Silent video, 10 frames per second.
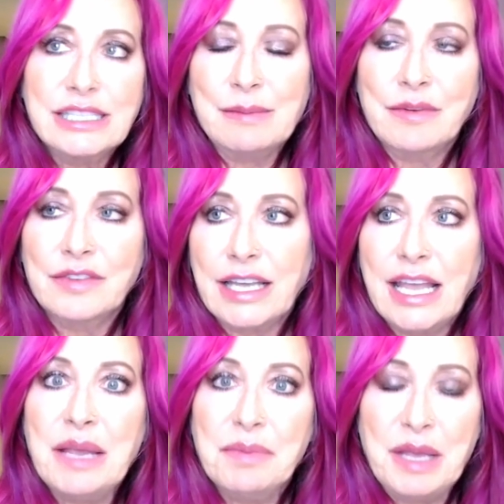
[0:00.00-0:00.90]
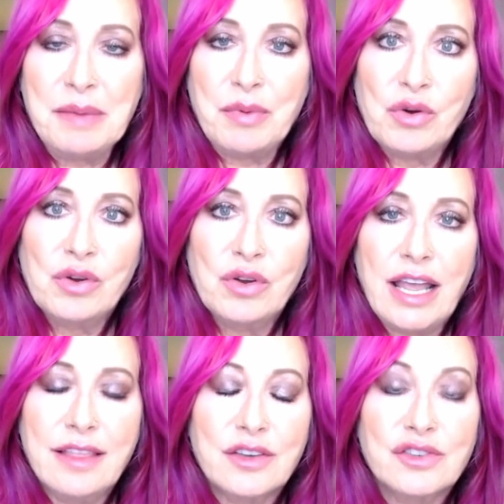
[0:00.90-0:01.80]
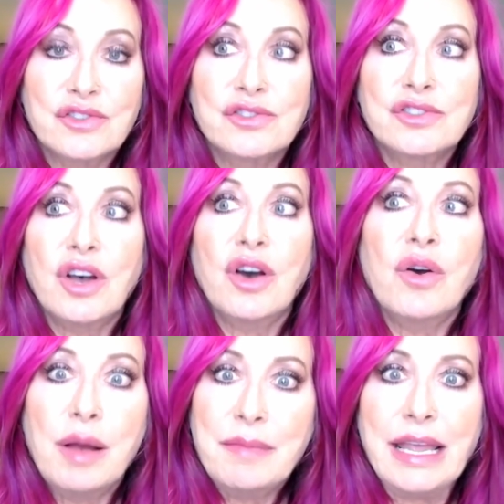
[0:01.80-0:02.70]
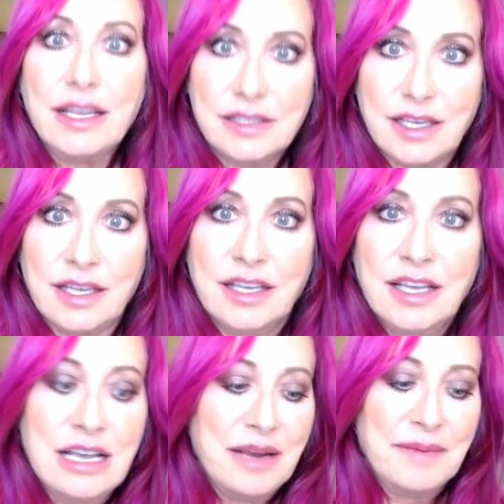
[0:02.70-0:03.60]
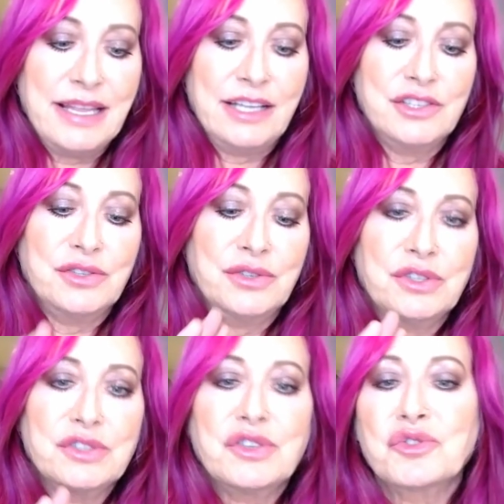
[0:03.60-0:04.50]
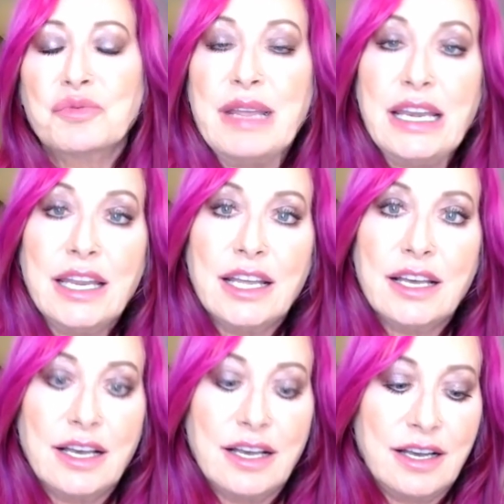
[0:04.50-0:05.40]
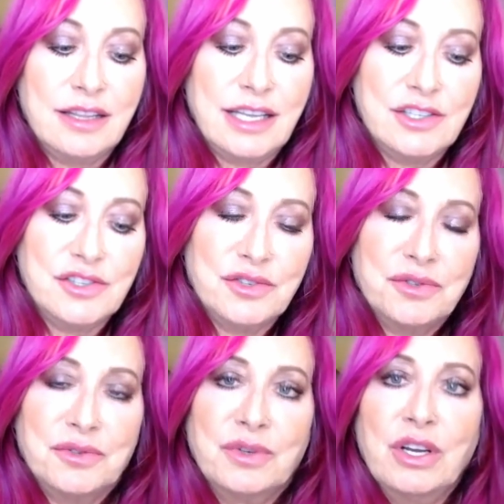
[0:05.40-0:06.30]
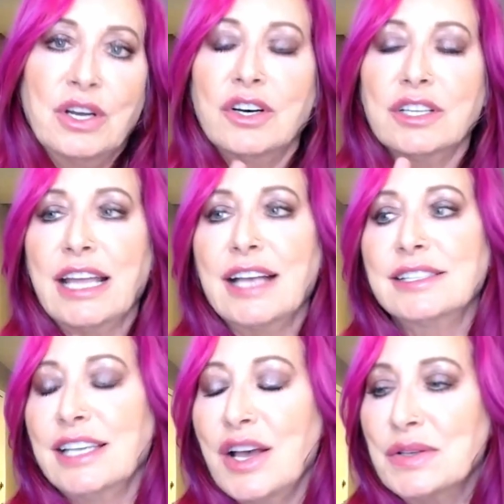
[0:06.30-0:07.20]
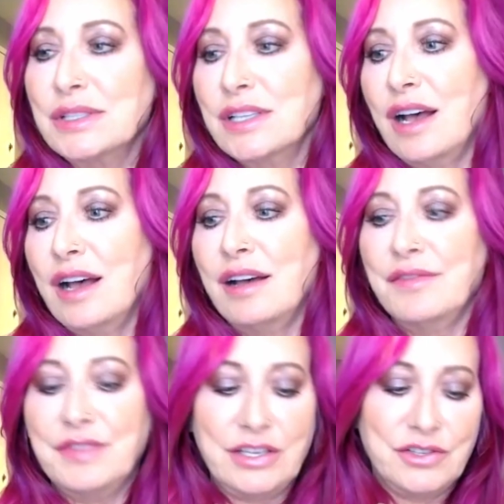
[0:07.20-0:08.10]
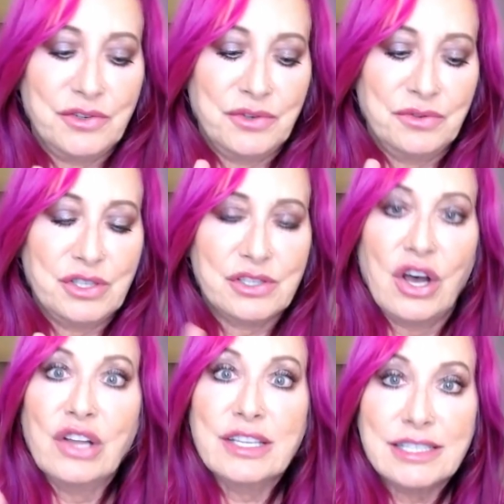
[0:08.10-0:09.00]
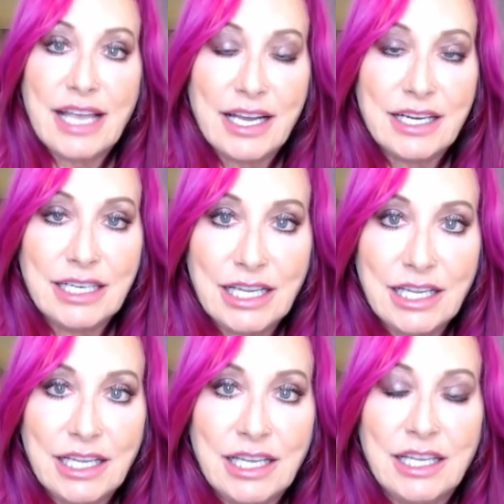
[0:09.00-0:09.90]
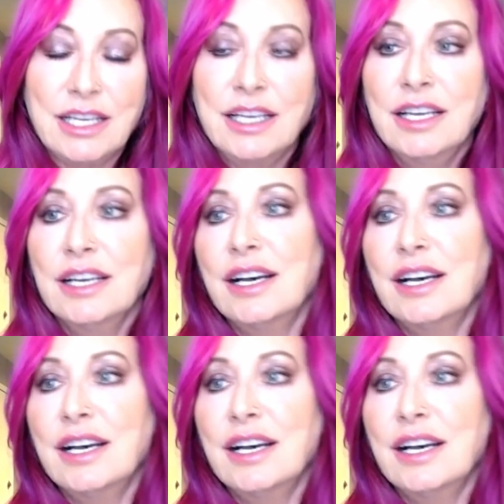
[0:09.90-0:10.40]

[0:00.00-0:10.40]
team of like 8 people, and they're so amazing. I mean, they do the social media, they do all the SEO stuff, they do just all this editing.